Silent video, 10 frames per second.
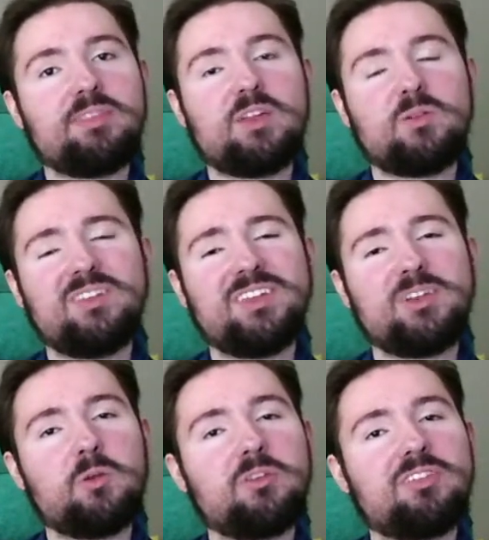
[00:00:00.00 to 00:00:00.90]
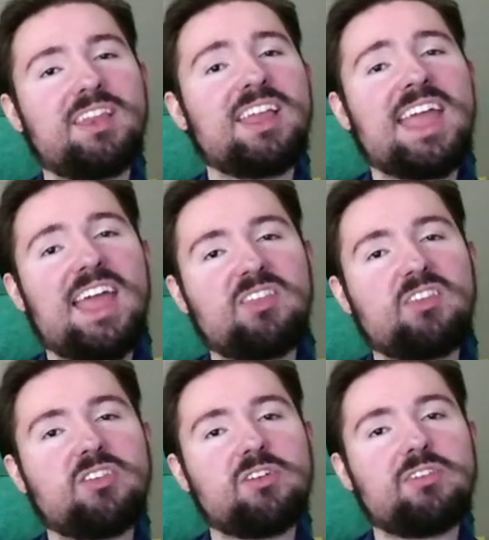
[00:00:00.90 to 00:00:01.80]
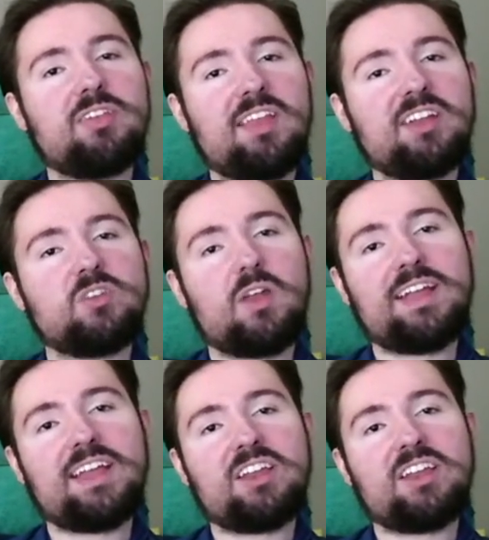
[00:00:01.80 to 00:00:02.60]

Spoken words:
and I really noticed it at this year's Electronic